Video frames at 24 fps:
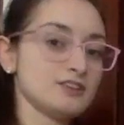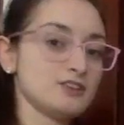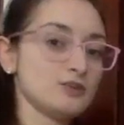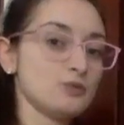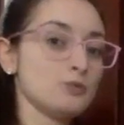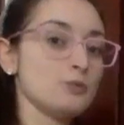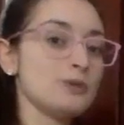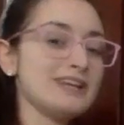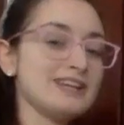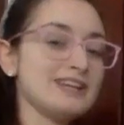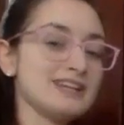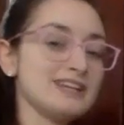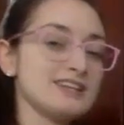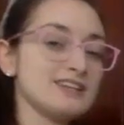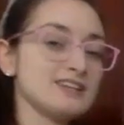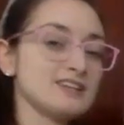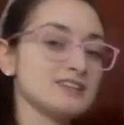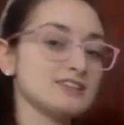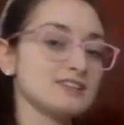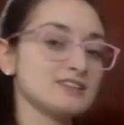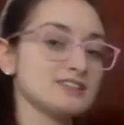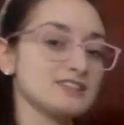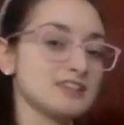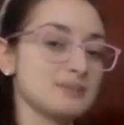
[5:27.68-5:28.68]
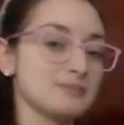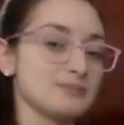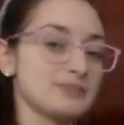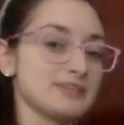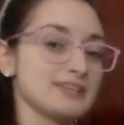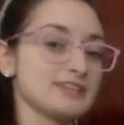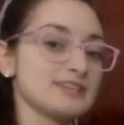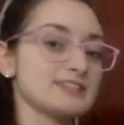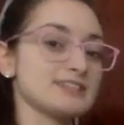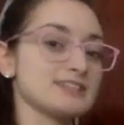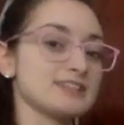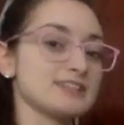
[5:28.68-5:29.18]
we need something
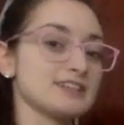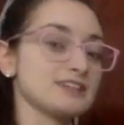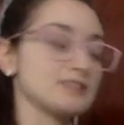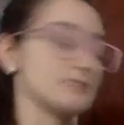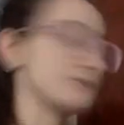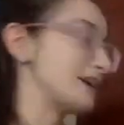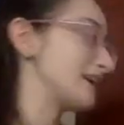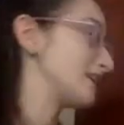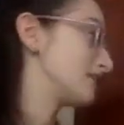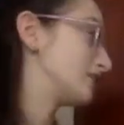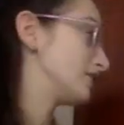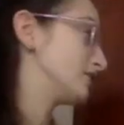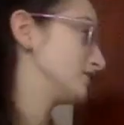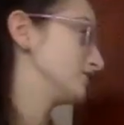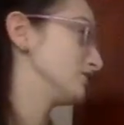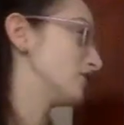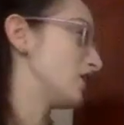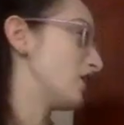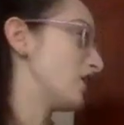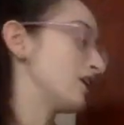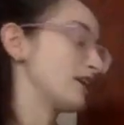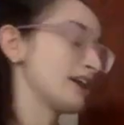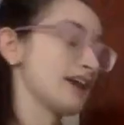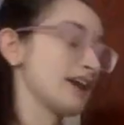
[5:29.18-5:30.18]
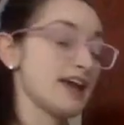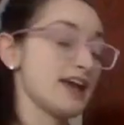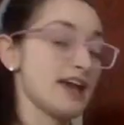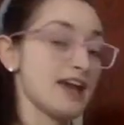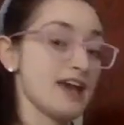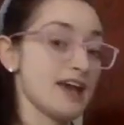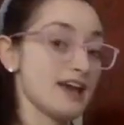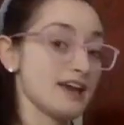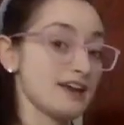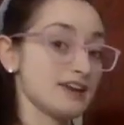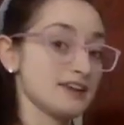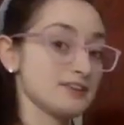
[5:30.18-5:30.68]
that's going to make a long
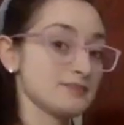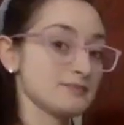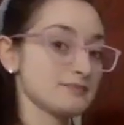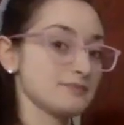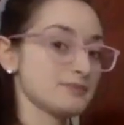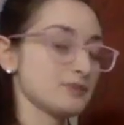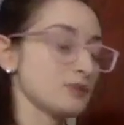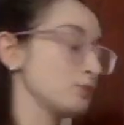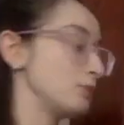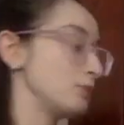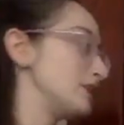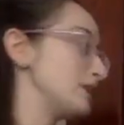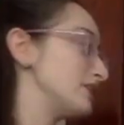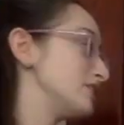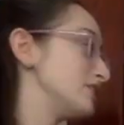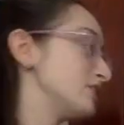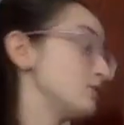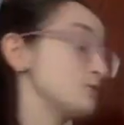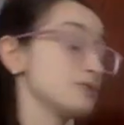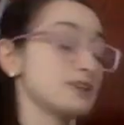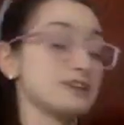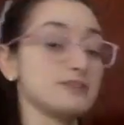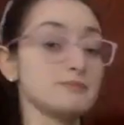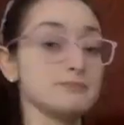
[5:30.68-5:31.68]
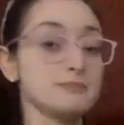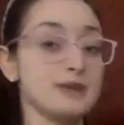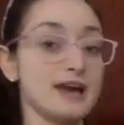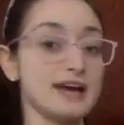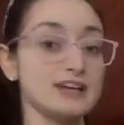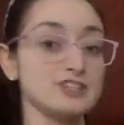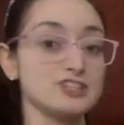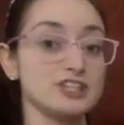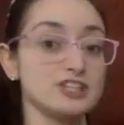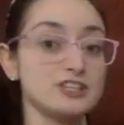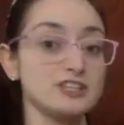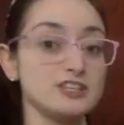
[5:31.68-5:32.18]
A. We know that a
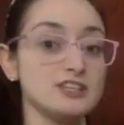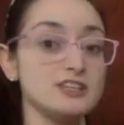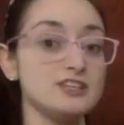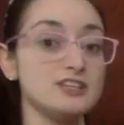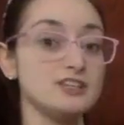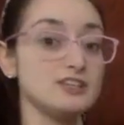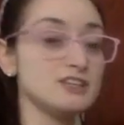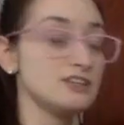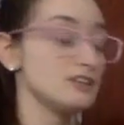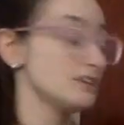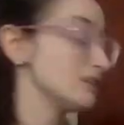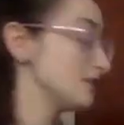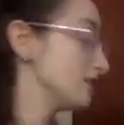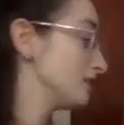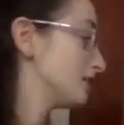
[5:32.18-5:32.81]
magic E